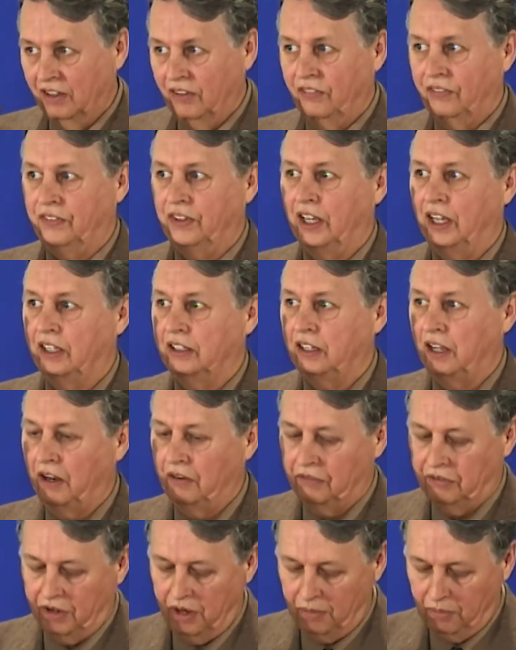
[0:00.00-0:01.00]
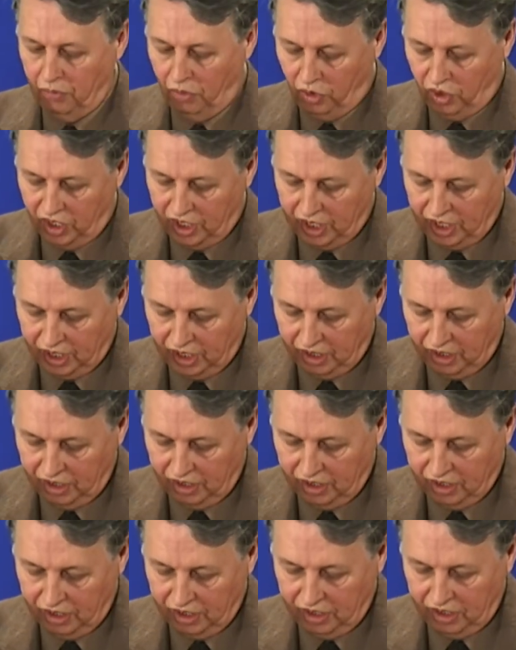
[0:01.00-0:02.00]
that every morning
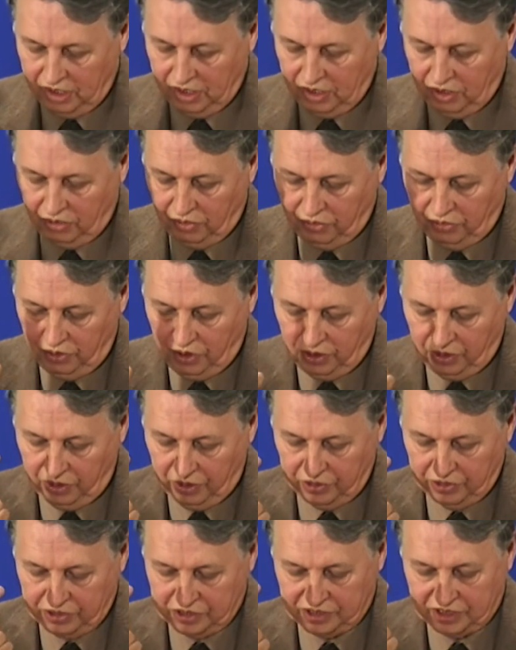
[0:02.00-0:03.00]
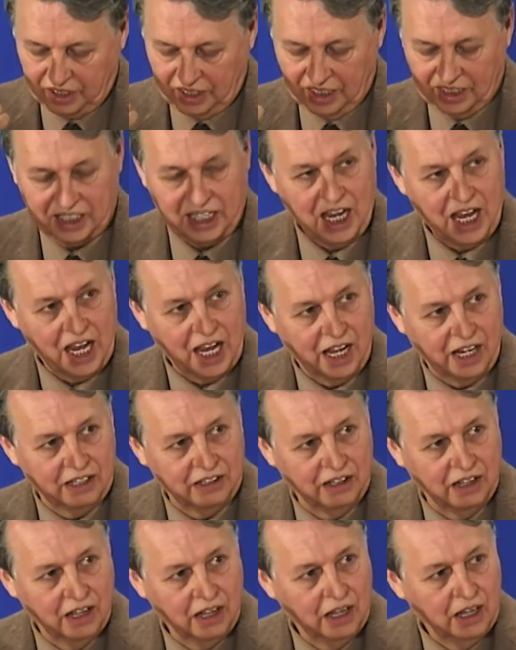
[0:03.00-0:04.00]
rose
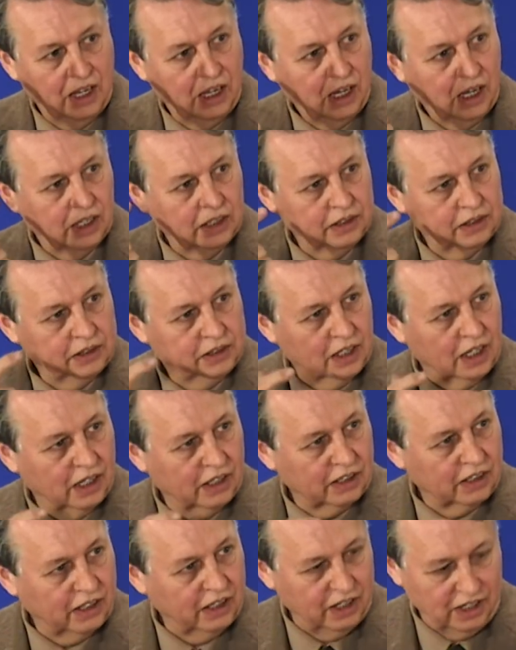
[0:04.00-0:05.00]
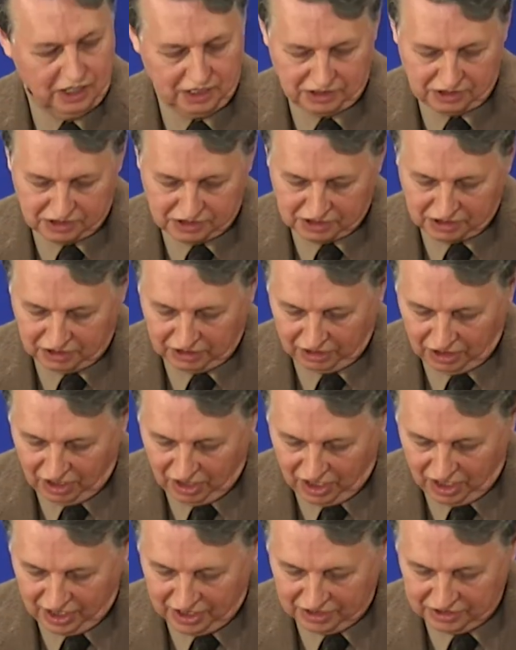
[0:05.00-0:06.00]
again and dug its
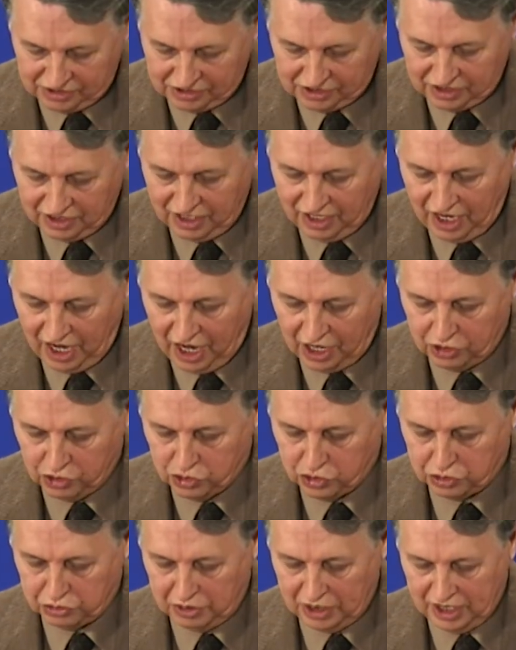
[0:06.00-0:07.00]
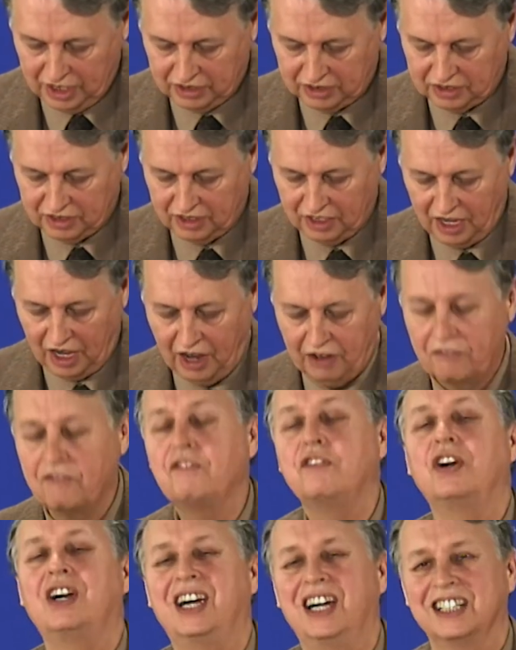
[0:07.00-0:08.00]
claws and shrieked and
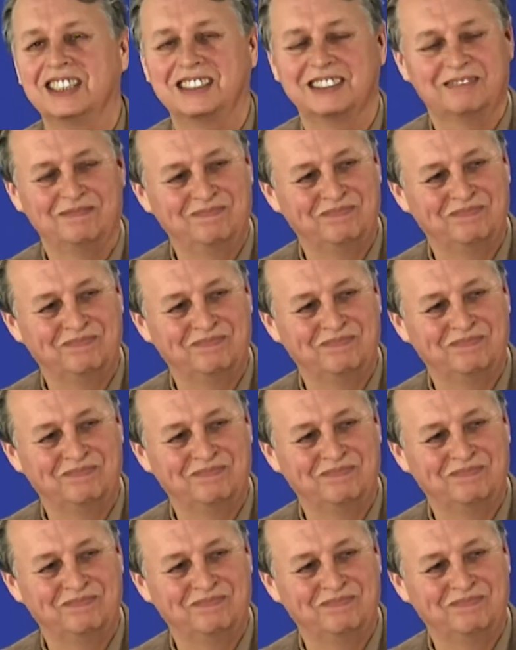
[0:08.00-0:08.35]
fought.